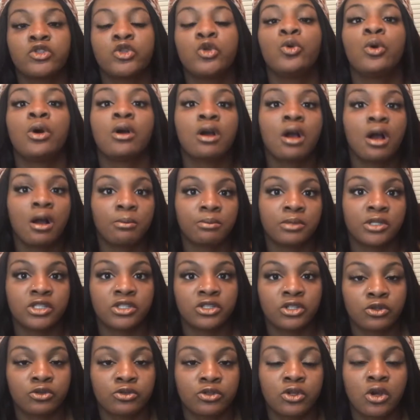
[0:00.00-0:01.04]
to accomplish
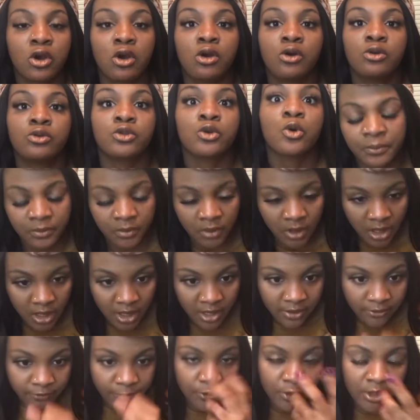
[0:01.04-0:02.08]
those goals.
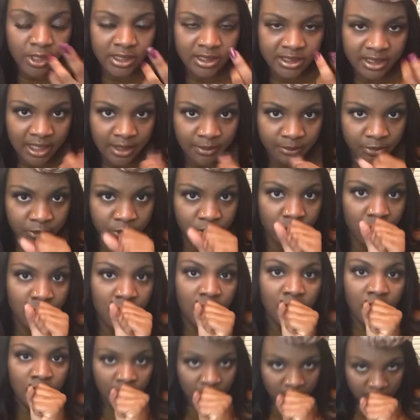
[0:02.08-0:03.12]
For example,
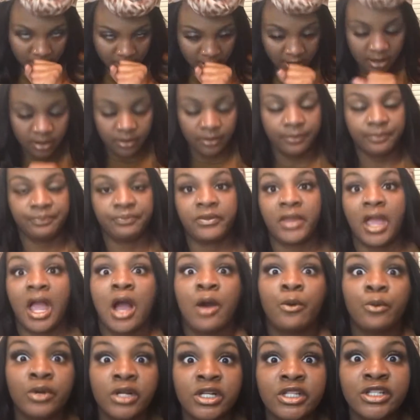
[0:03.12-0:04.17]

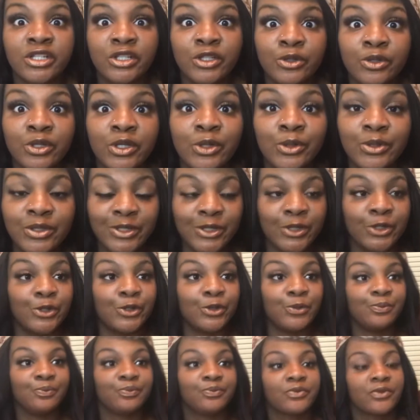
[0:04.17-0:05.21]
I wanted to do
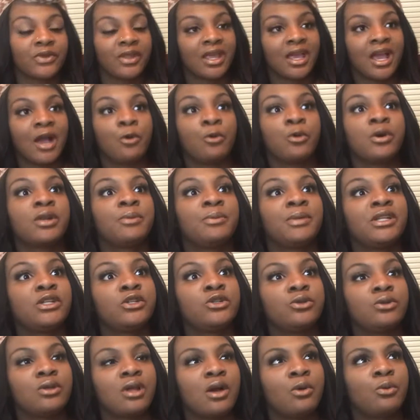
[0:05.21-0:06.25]
YouTube. I
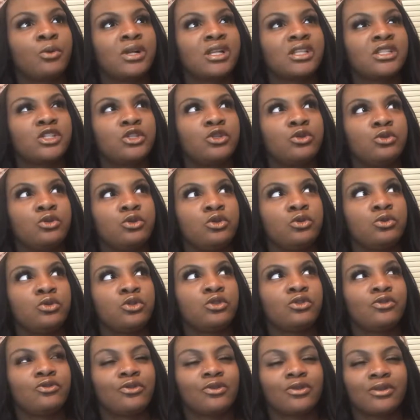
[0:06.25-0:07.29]
wanted to do
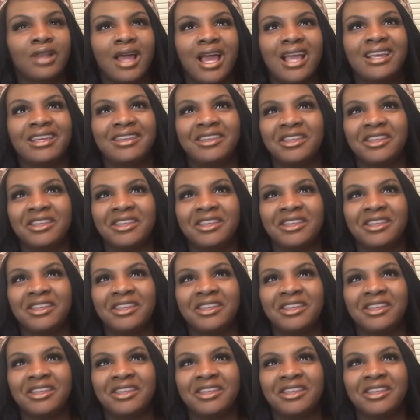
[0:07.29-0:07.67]
YouTube for like